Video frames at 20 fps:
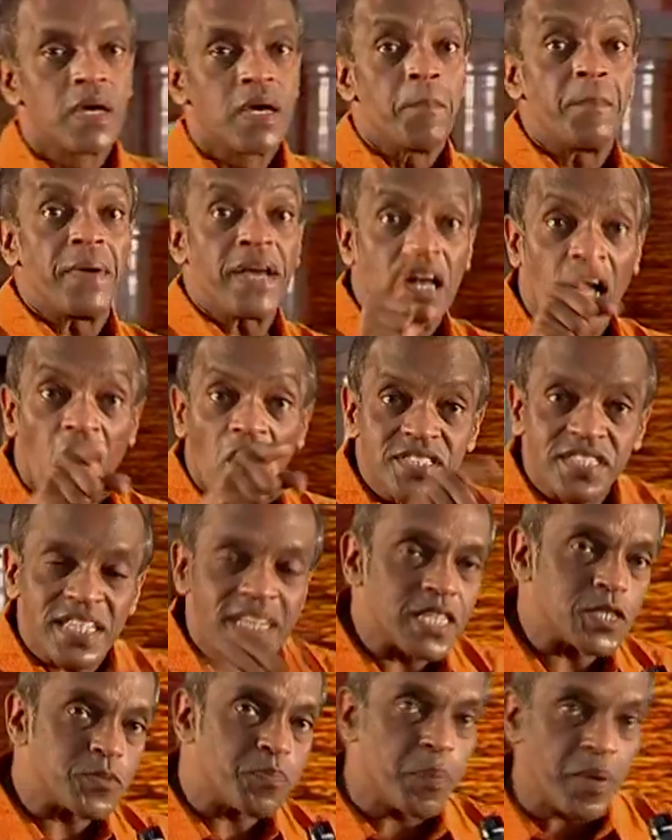Because it
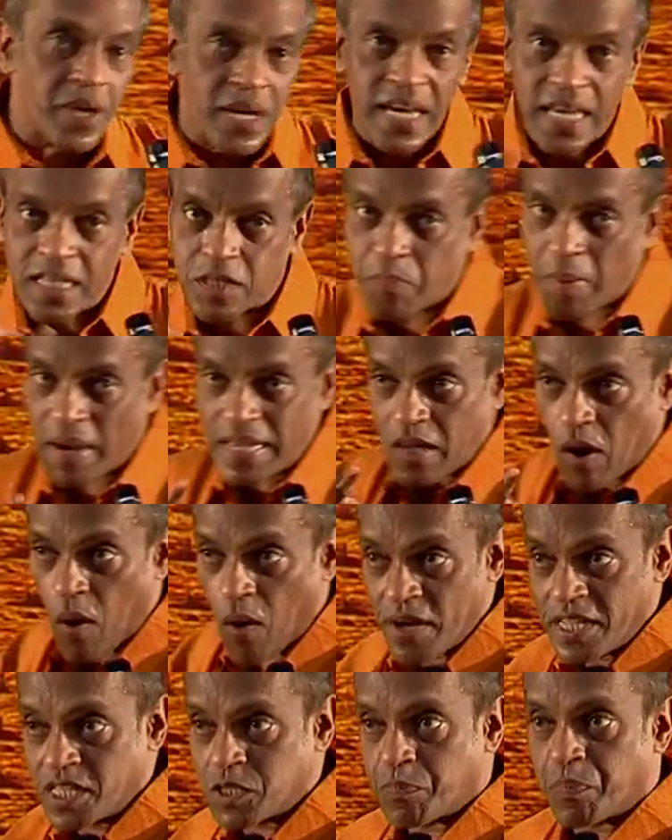is breathed by the
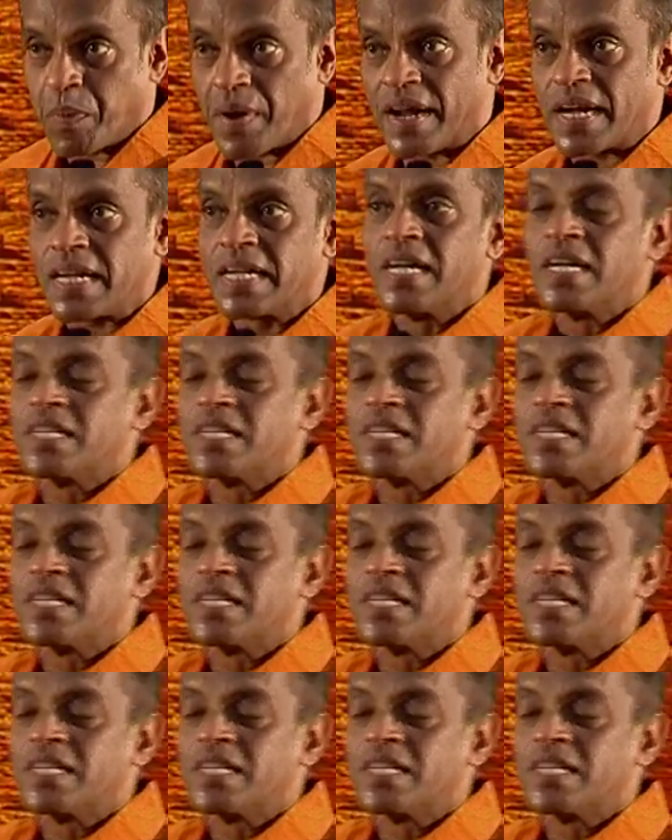Holy Spirit,